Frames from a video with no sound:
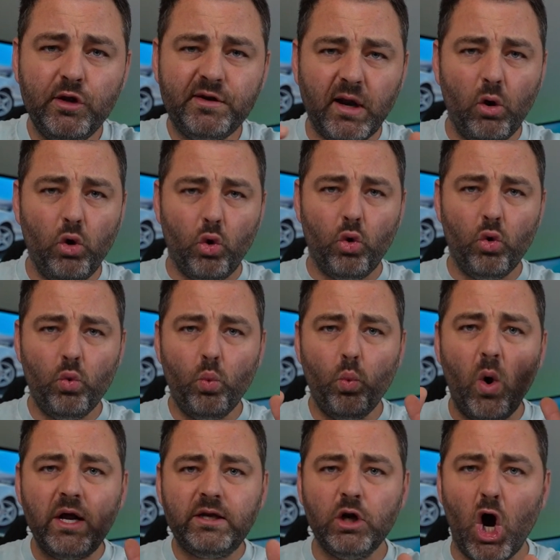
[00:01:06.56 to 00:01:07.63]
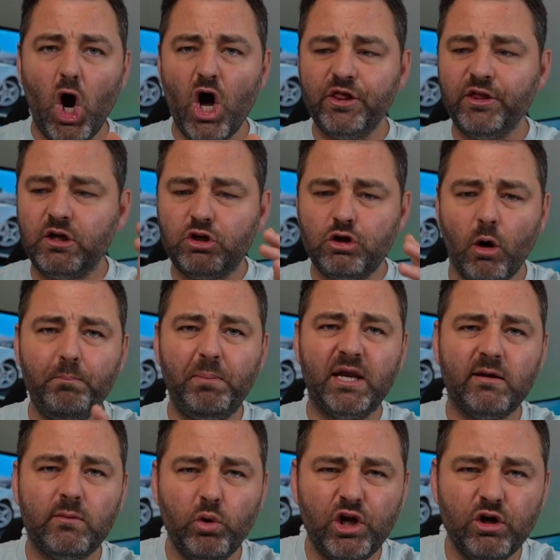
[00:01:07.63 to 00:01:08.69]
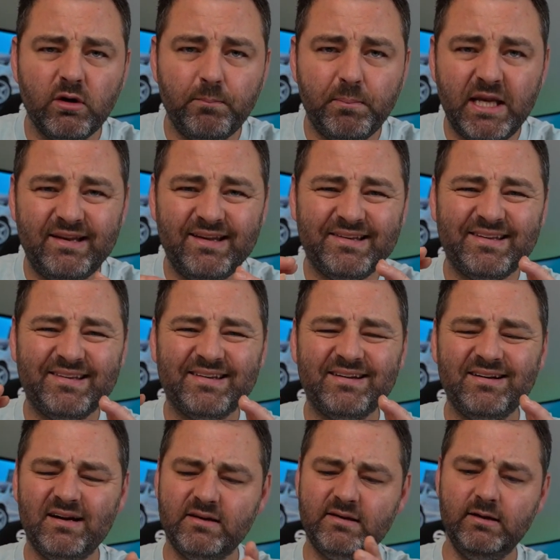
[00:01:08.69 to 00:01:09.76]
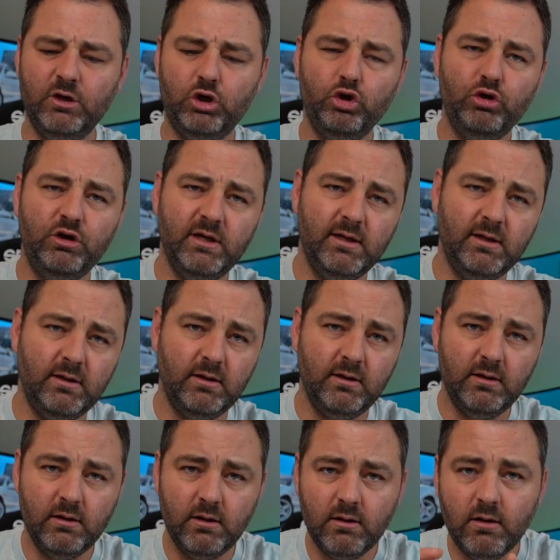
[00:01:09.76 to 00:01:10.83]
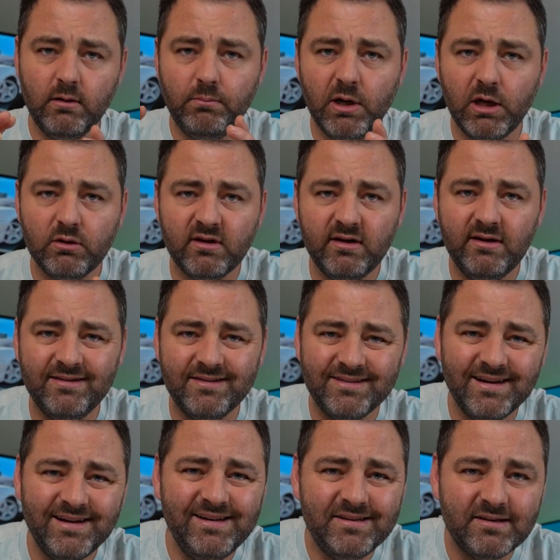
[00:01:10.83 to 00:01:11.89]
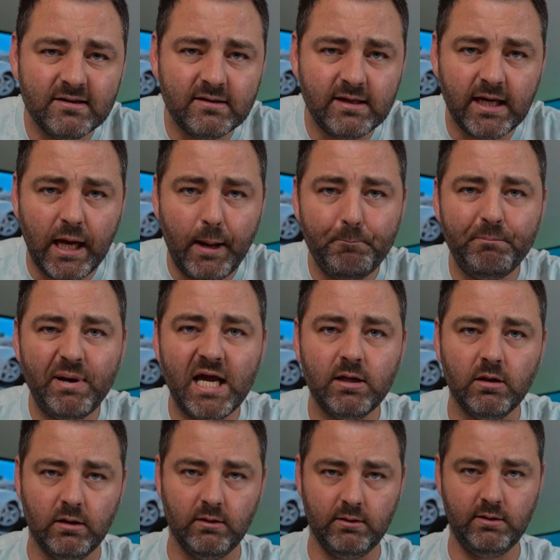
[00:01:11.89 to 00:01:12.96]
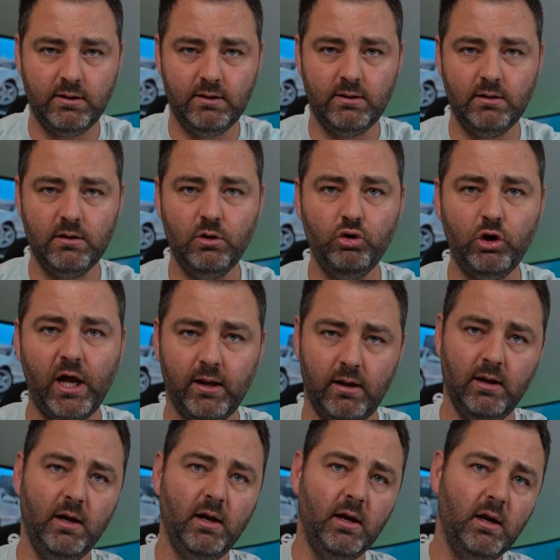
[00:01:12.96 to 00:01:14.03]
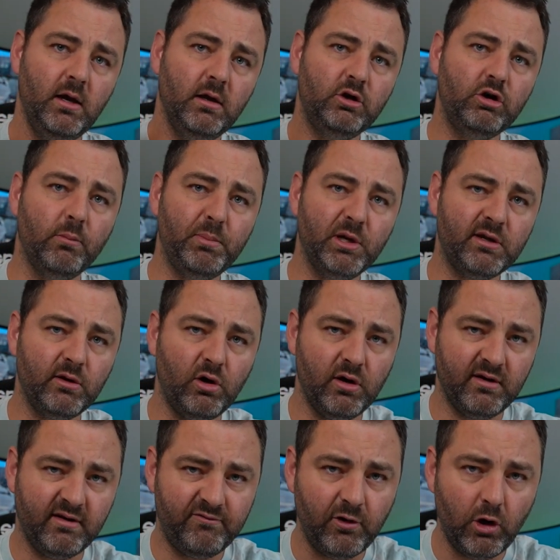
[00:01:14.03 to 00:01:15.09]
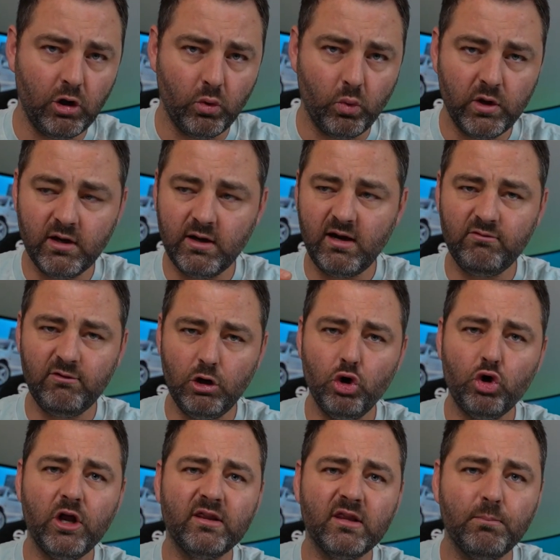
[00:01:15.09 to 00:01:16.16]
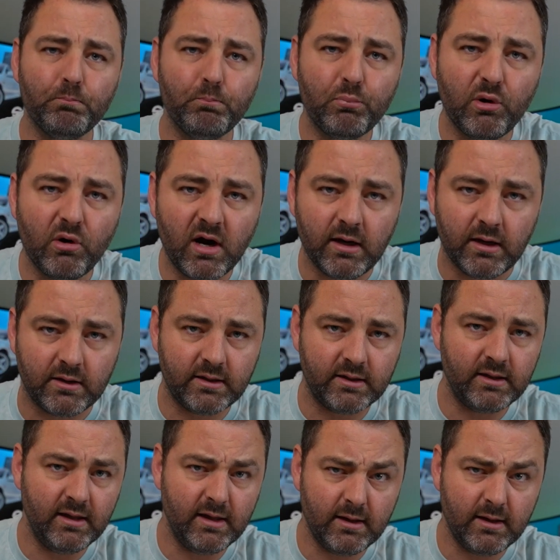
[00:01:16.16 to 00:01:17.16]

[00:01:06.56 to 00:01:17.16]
So, what are the topics we're going to be discussing today about these Asetek pedals? Okay, the topics are as follow. We're going to have a look at the price,